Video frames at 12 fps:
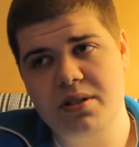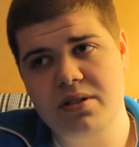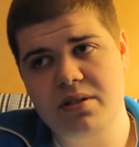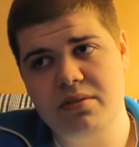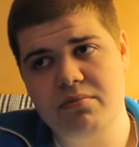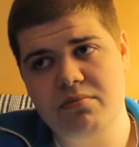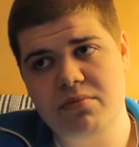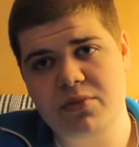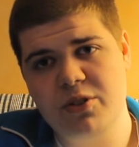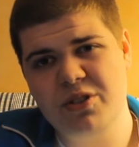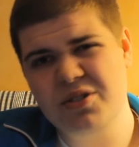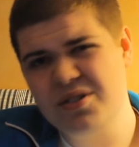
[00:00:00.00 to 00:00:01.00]
uh,
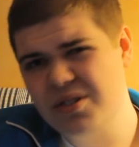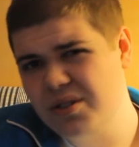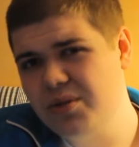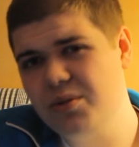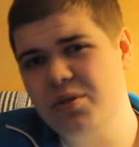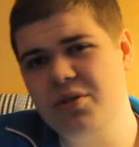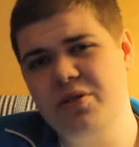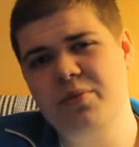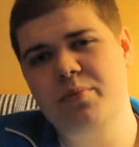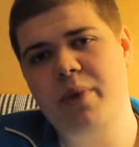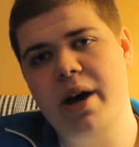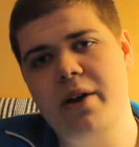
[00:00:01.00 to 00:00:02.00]
not too
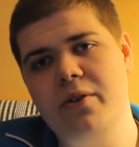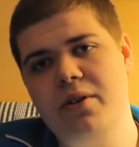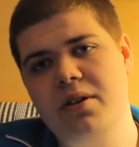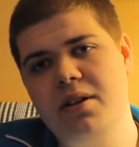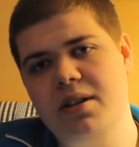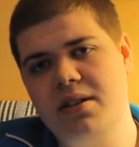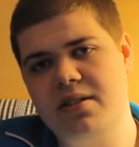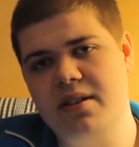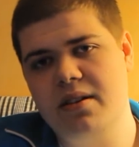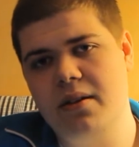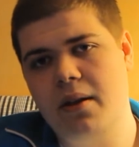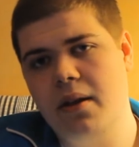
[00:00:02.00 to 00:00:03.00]
good battery it's
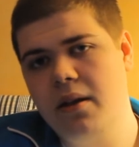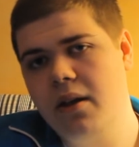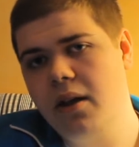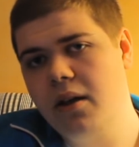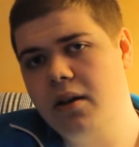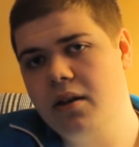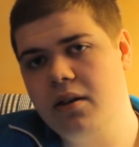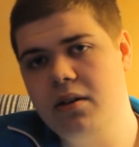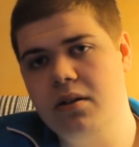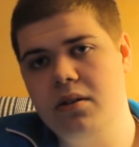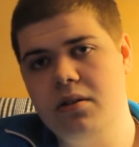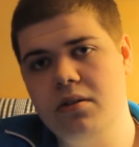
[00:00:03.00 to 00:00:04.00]
a
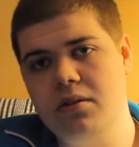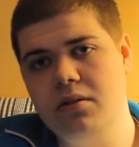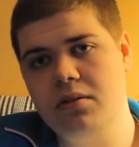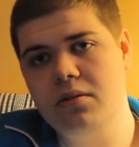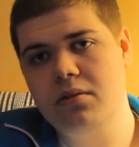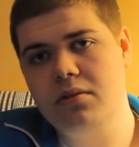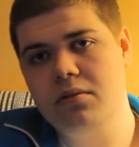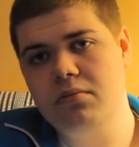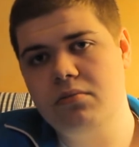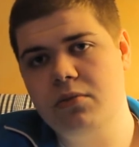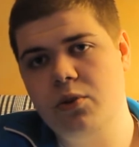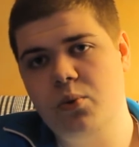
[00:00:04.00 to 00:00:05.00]
uh,
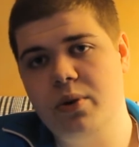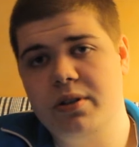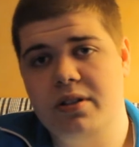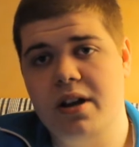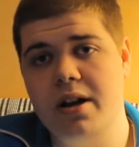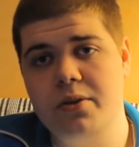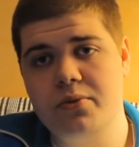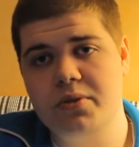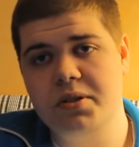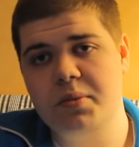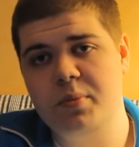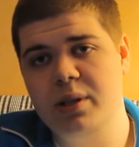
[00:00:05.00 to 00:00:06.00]

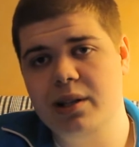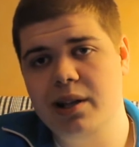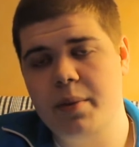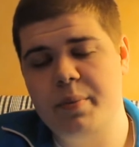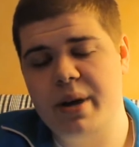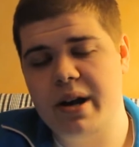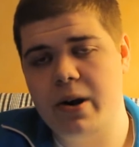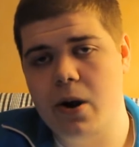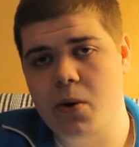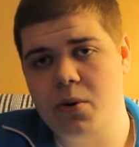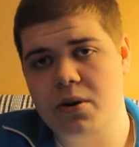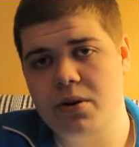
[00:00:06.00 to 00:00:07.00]
2000 milliampere
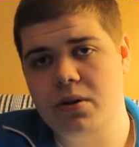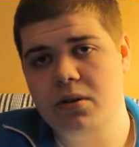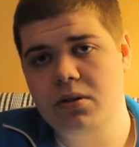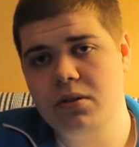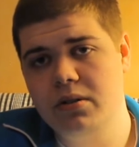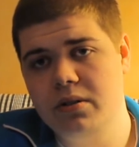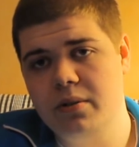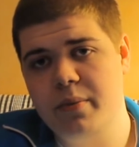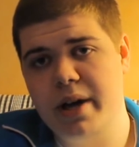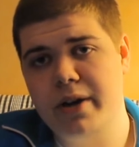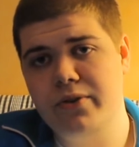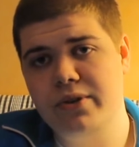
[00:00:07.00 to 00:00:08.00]
hour
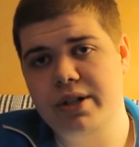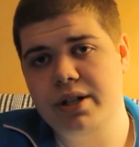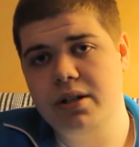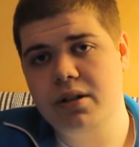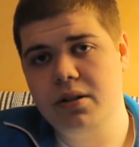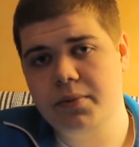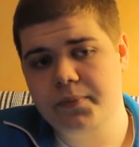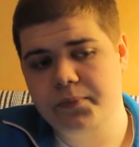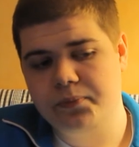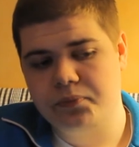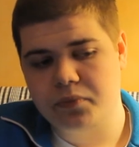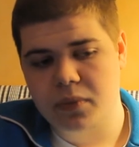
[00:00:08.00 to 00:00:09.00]
battery
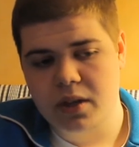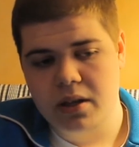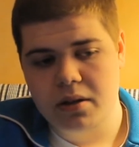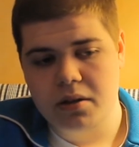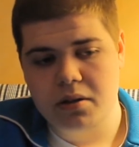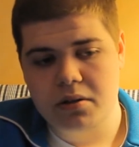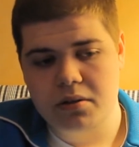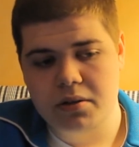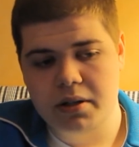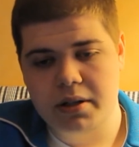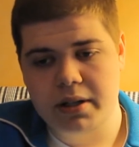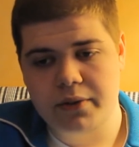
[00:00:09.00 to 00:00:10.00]
uh,
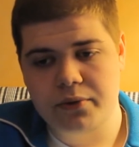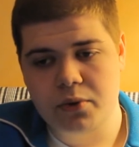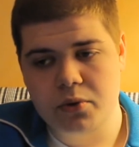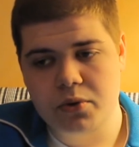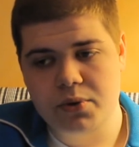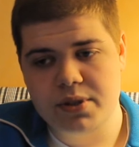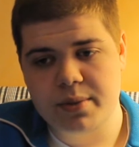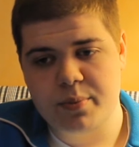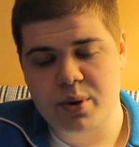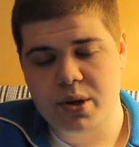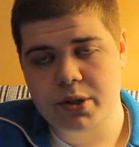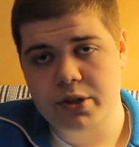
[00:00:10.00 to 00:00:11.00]
and if you use the
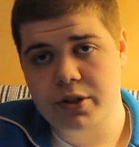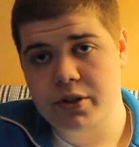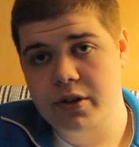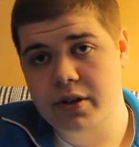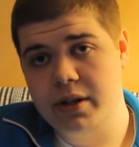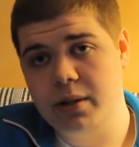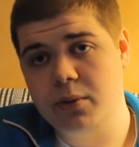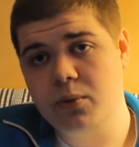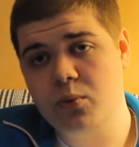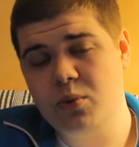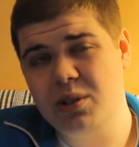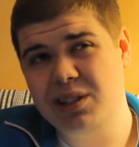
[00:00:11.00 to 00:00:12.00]
projector
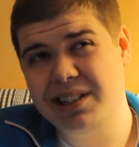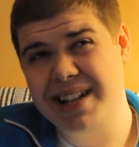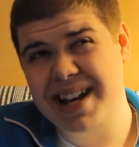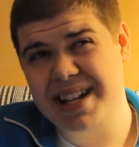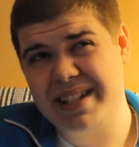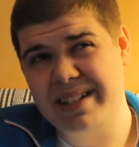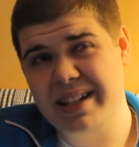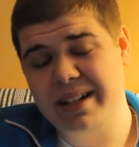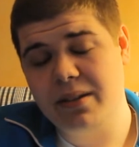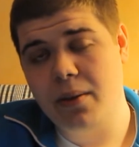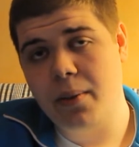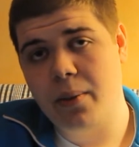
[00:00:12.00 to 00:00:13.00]
it will last
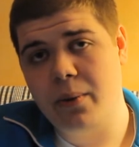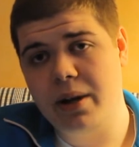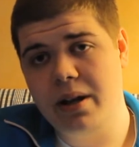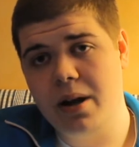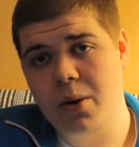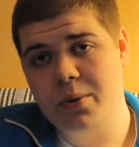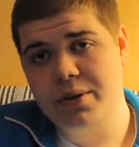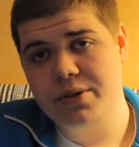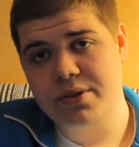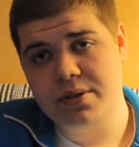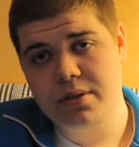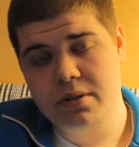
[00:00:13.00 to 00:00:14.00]
like three hours